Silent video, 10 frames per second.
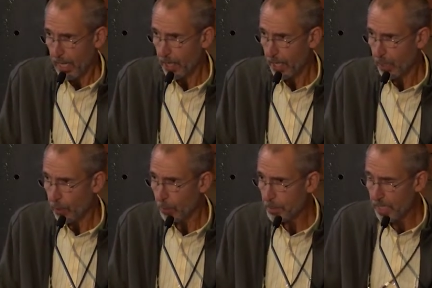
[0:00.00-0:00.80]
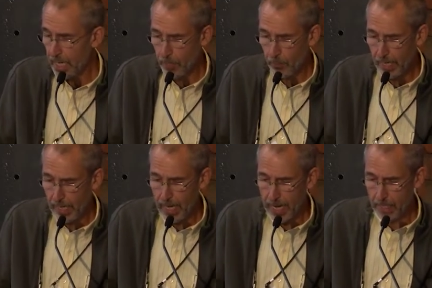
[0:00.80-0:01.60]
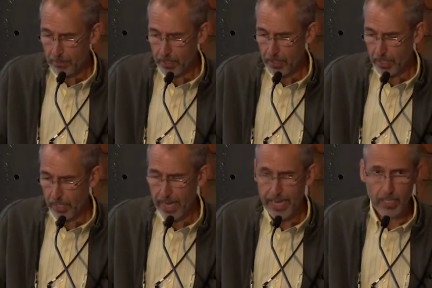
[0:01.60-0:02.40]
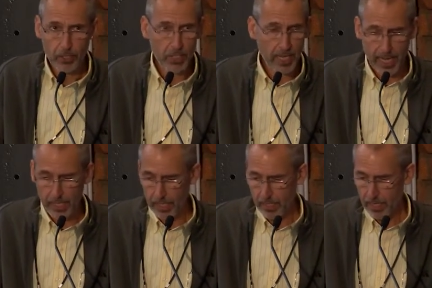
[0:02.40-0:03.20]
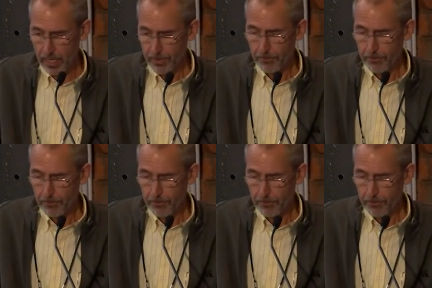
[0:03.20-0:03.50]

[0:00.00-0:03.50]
that groups together related items to aid understanding,